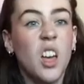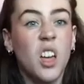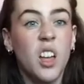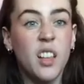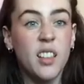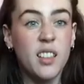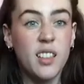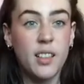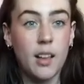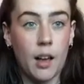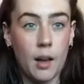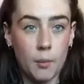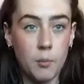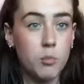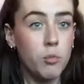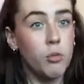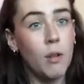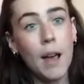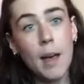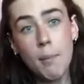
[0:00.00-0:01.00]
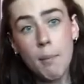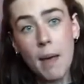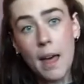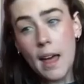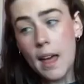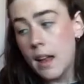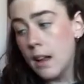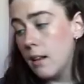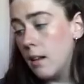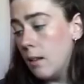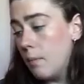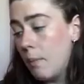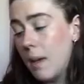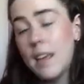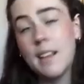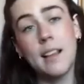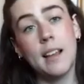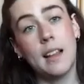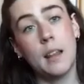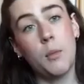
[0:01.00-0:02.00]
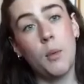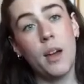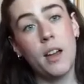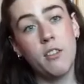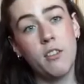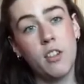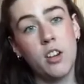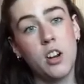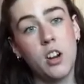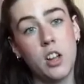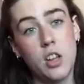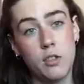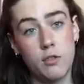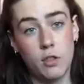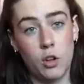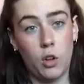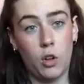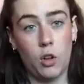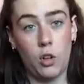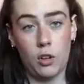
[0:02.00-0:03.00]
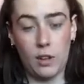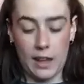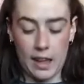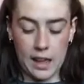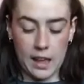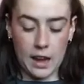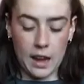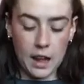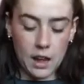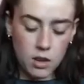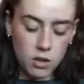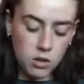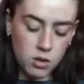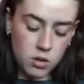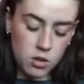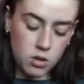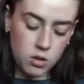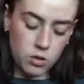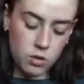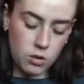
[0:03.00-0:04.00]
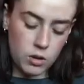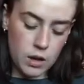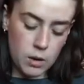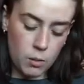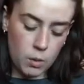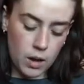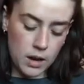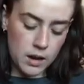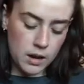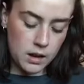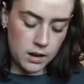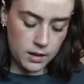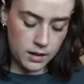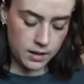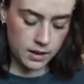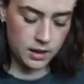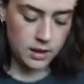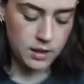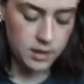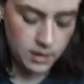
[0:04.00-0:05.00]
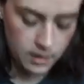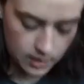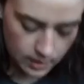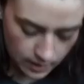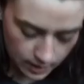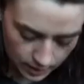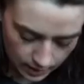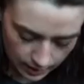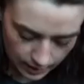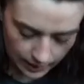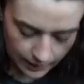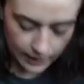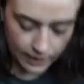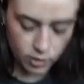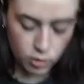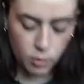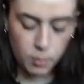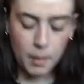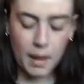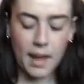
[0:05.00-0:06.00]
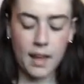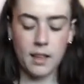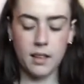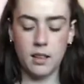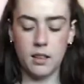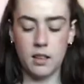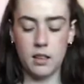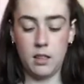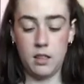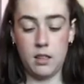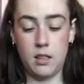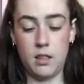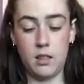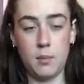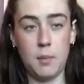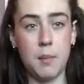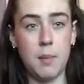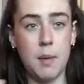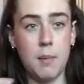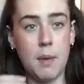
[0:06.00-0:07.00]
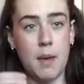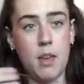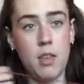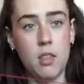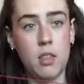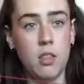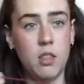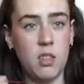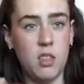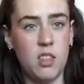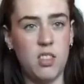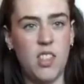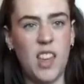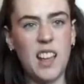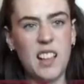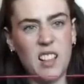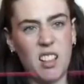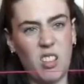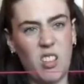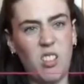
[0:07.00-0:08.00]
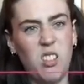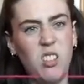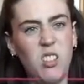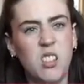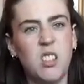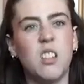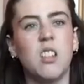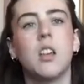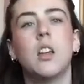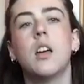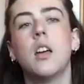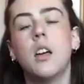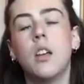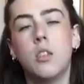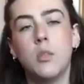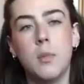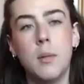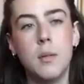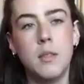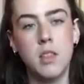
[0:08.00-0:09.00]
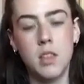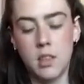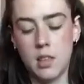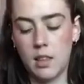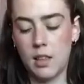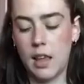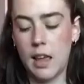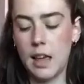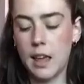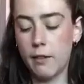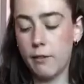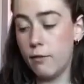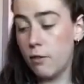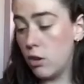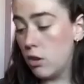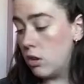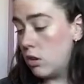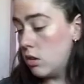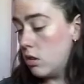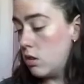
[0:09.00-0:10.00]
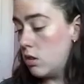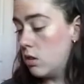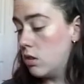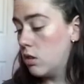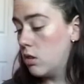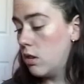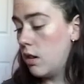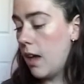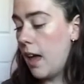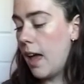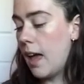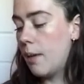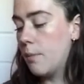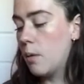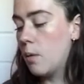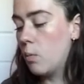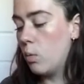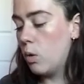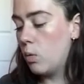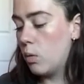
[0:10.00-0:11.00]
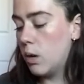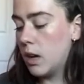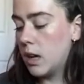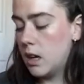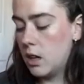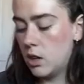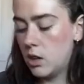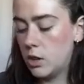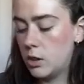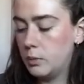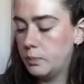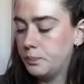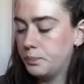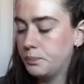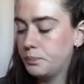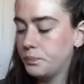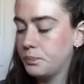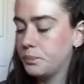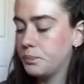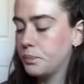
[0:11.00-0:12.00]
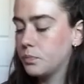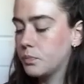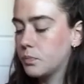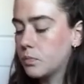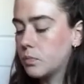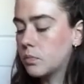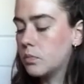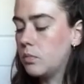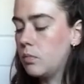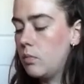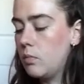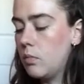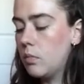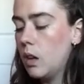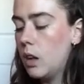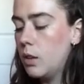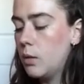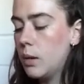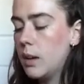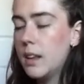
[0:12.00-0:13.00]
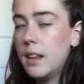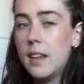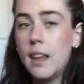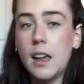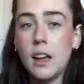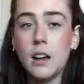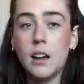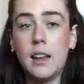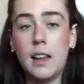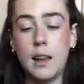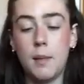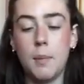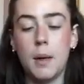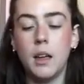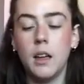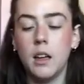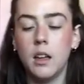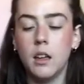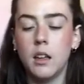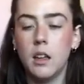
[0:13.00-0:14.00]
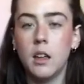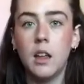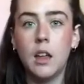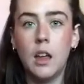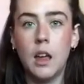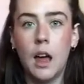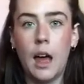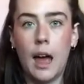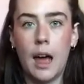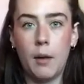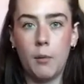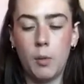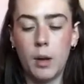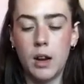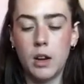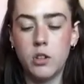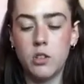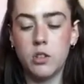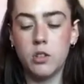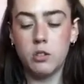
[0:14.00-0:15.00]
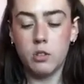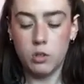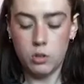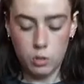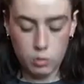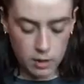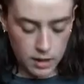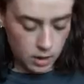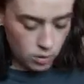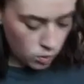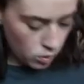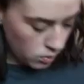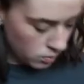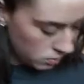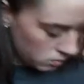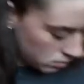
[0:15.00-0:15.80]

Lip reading: some ribbon, basically whatever you've got lying around. So you want a little bit, it's maybe about this long, so maybe just like a foot. And what we're going to do is we're going to take our ladybug and we're just going, oh,